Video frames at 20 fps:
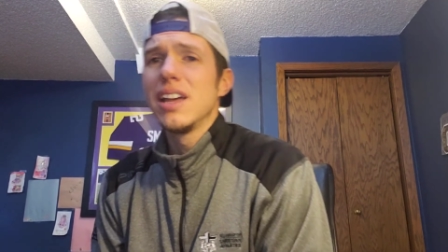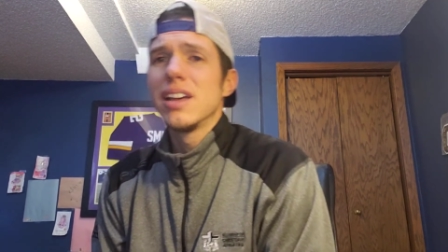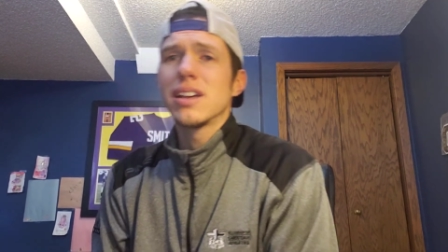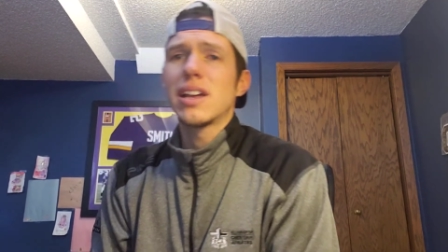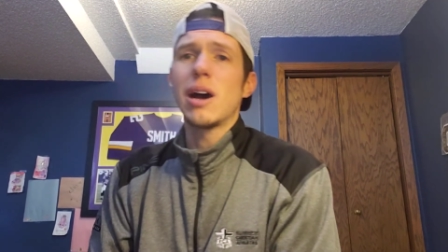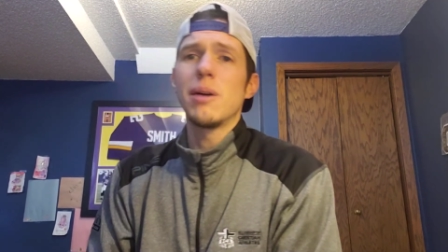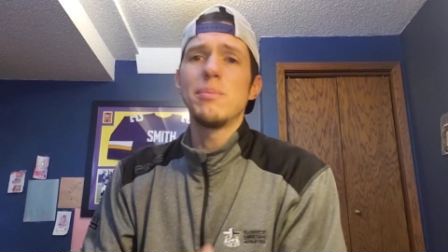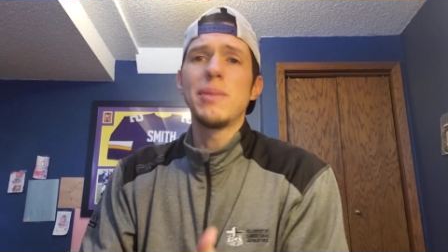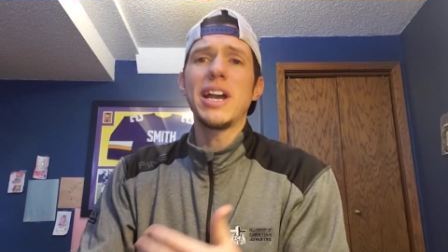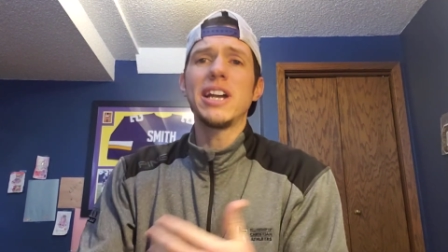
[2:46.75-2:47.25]

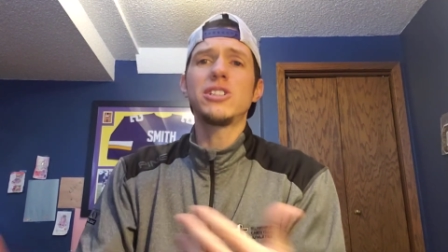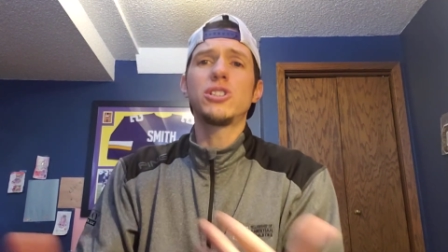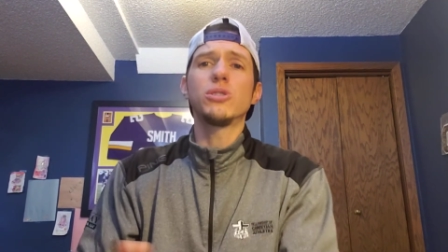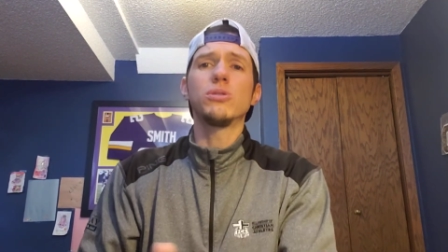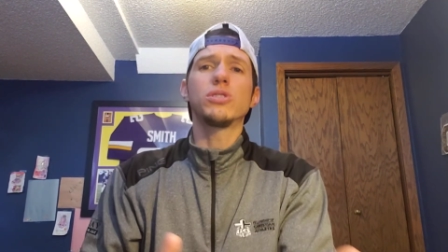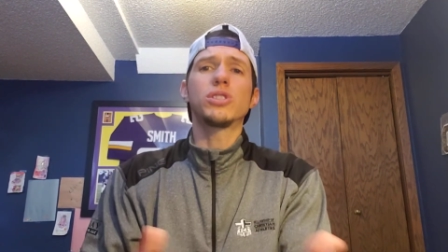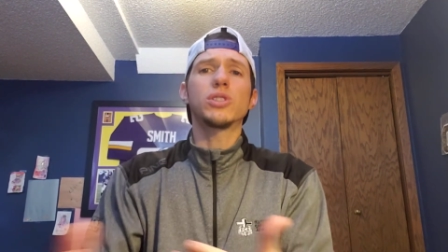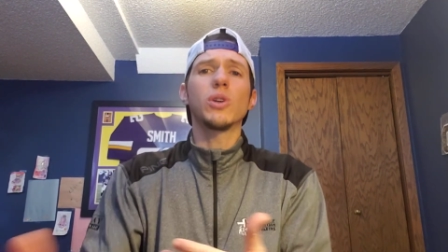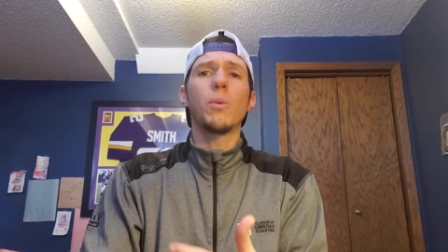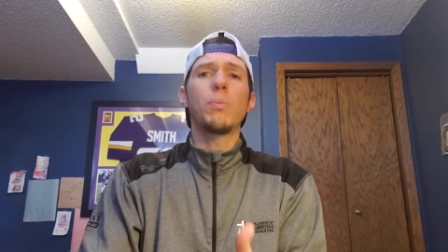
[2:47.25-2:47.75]
God made
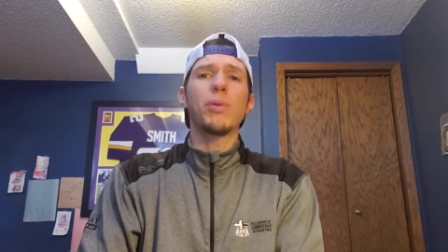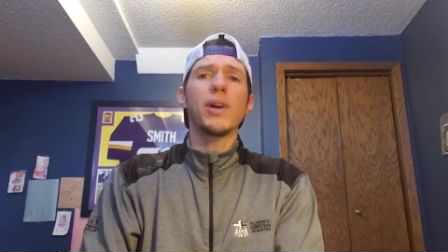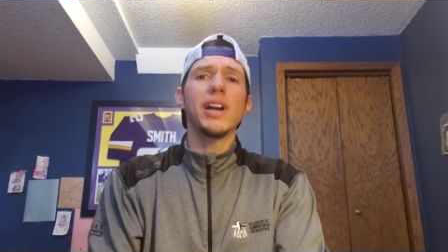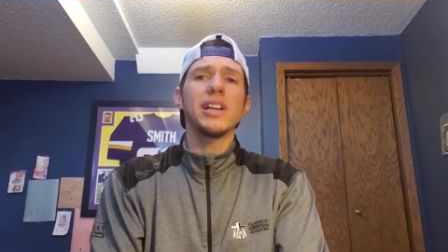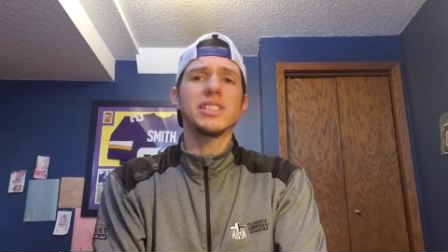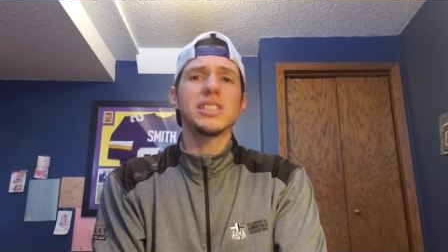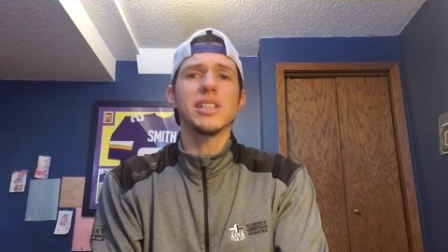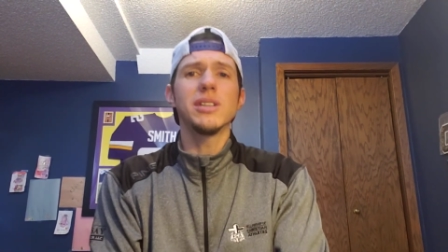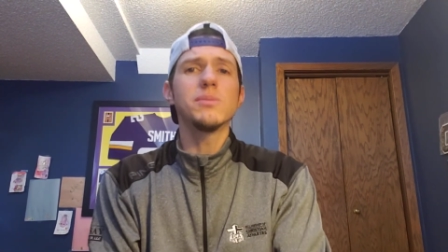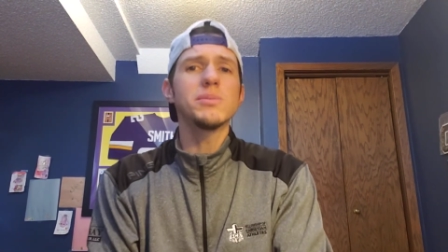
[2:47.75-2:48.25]
you so
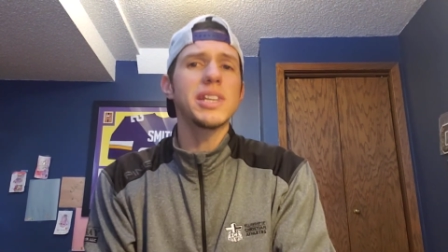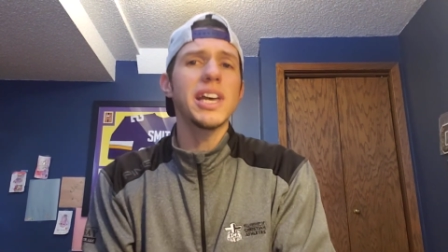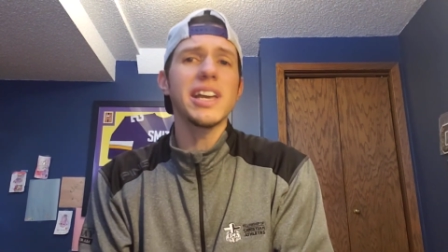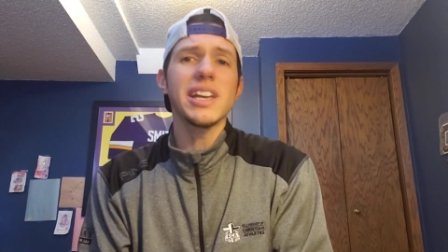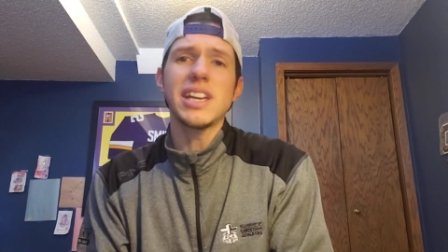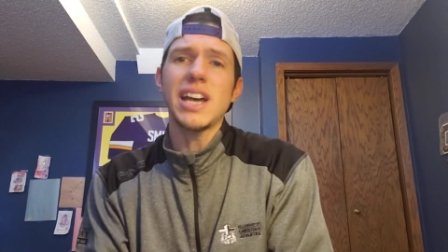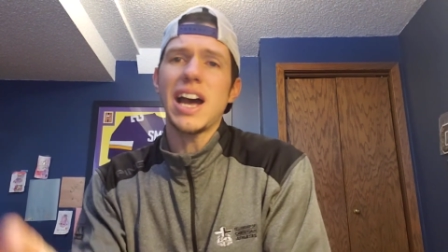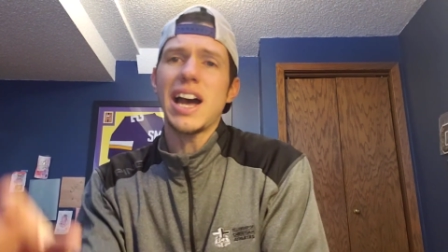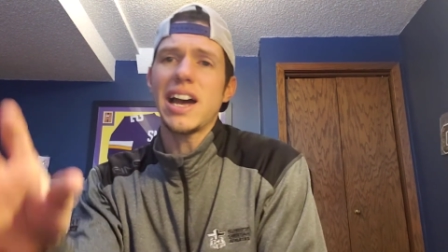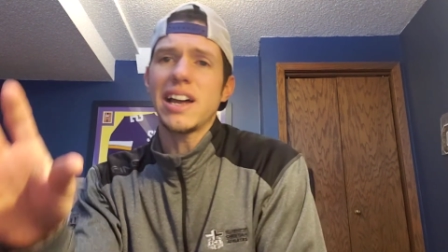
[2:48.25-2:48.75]
praise Him.
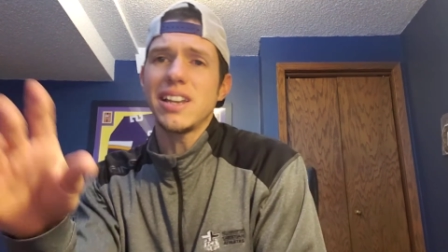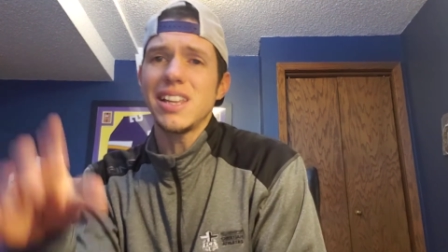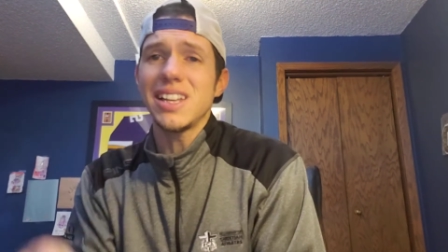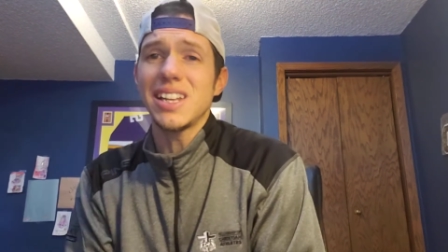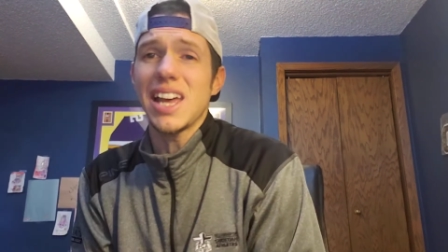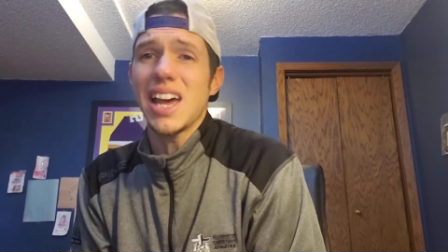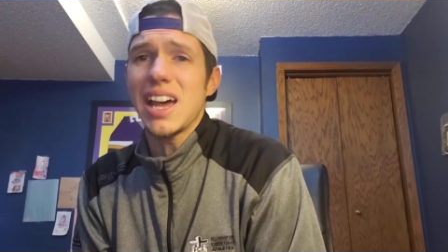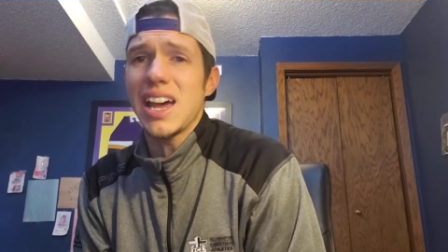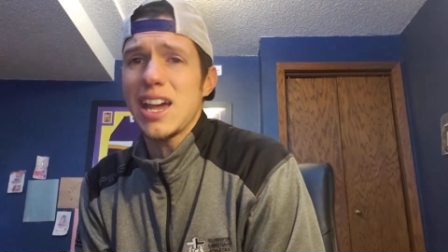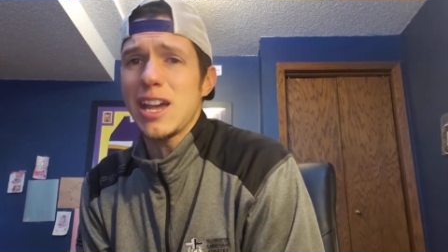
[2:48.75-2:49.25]
Thank God and
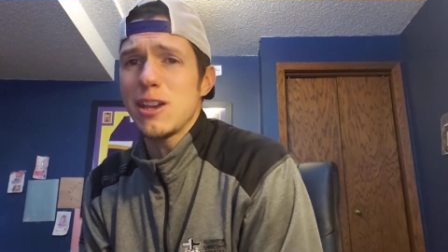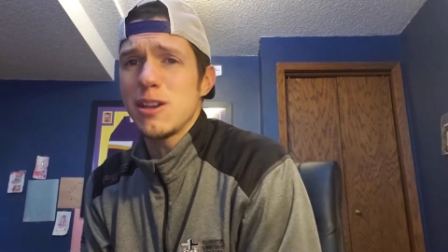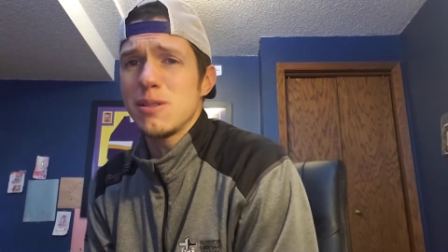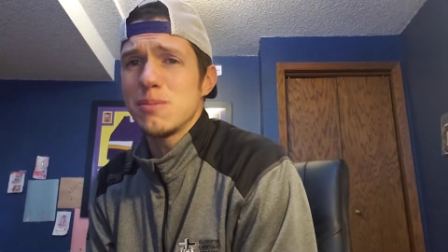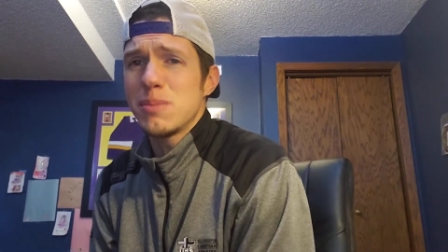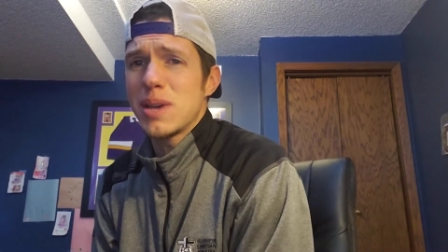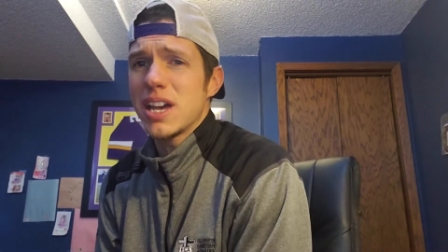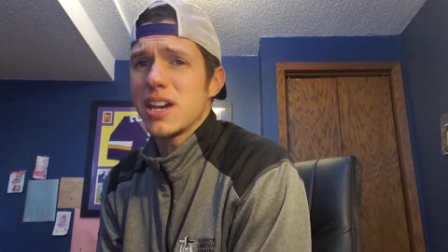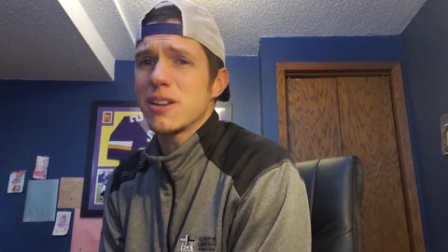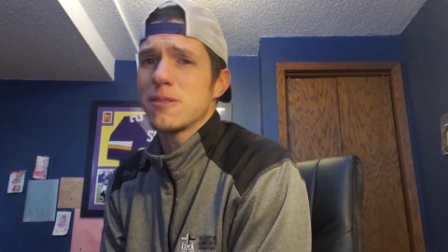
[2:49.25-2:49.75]

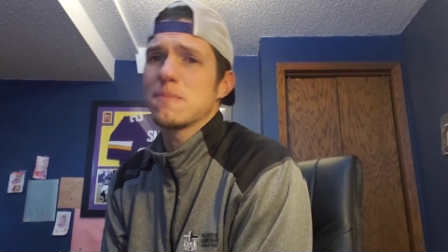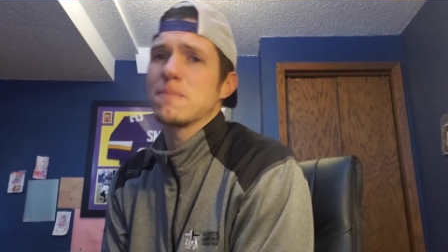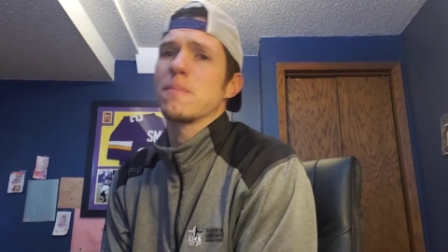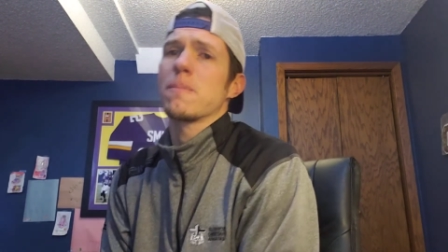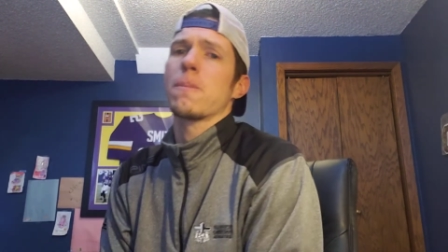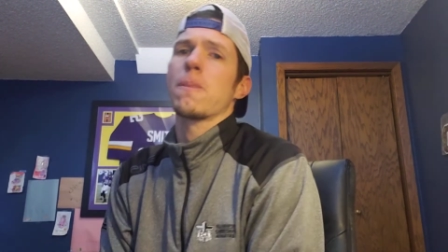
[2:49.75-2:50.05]
amen.